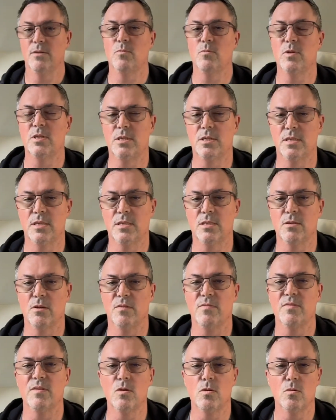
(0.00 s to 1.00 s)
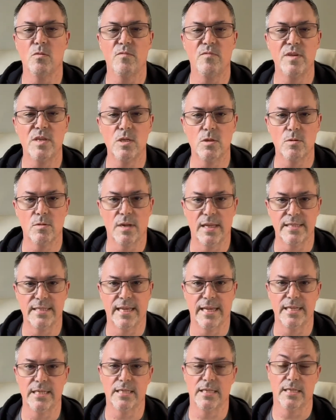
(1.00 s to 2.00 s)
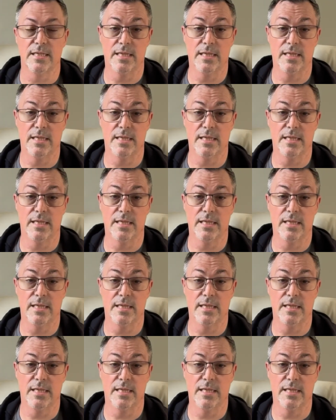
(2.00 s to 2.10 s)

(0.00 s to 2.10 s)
which is often called visualization,